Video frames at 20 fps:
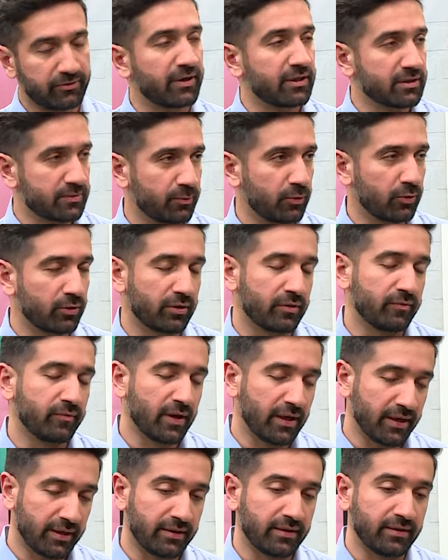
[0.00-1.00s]
transport and
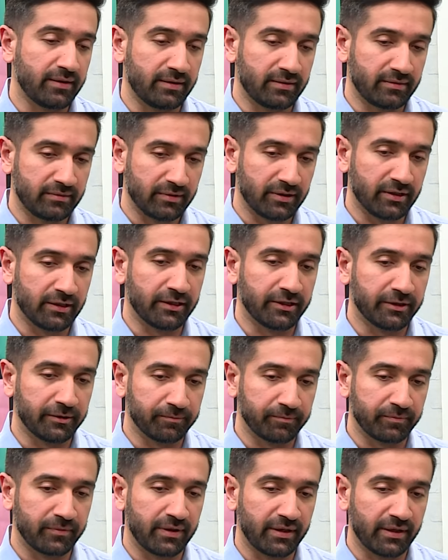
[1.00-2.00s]
why um,
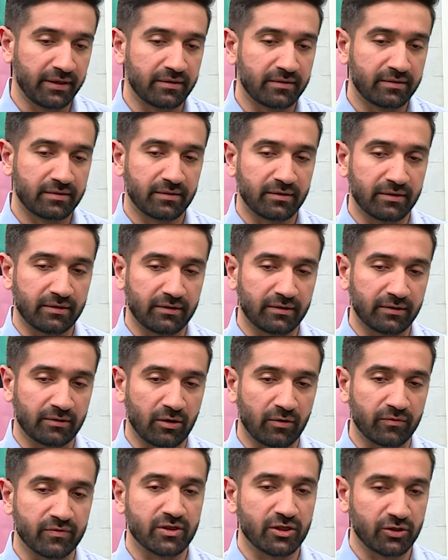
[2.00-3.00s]
it the
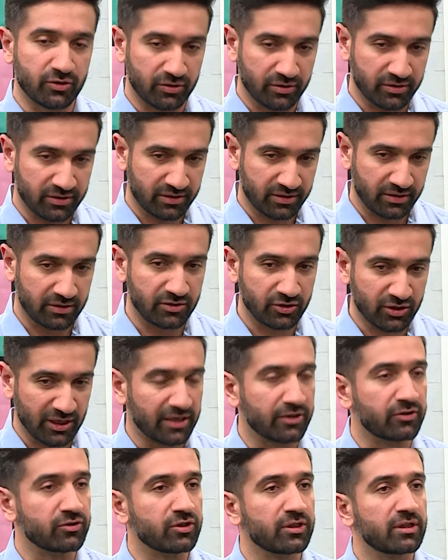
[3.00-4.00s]
conversation is still
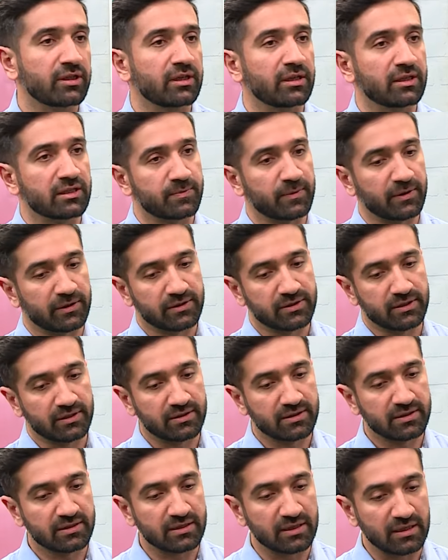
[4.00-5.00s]
challenging is because
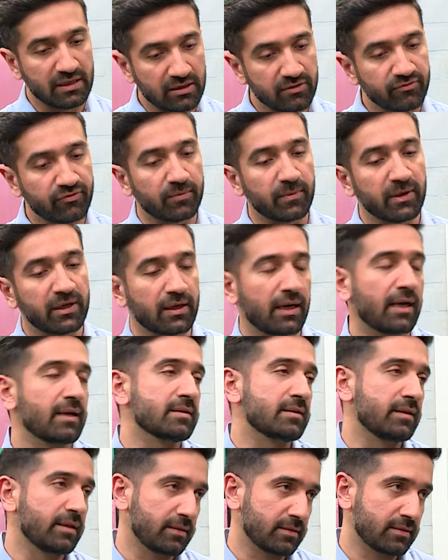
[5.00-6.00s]
it's seen from a
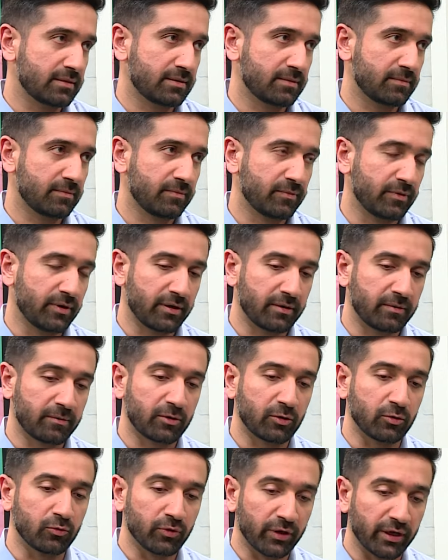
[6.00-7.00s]
class lens, right?
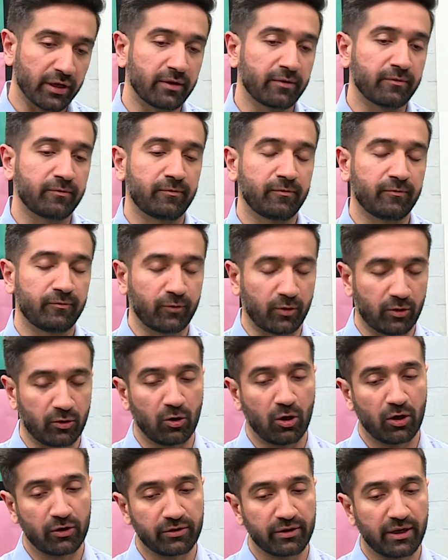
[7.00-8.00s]
Because for a
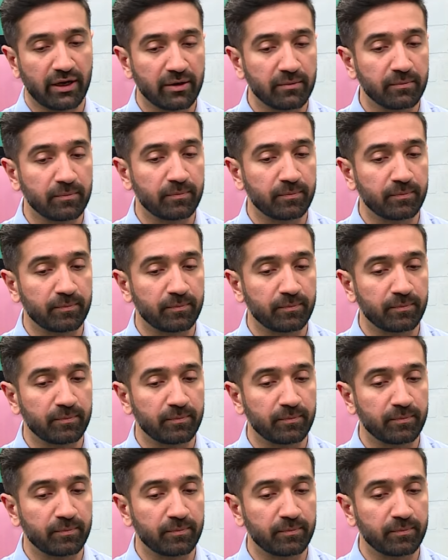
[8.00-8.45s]
long time